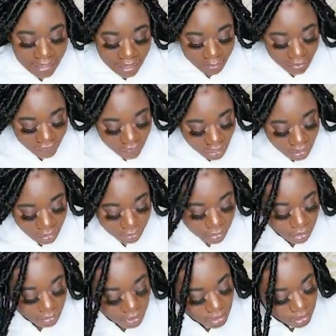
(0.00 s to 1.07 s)
Let me find the
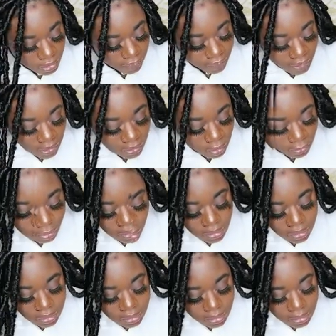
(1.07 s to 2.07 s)
poem. I should have found the poem.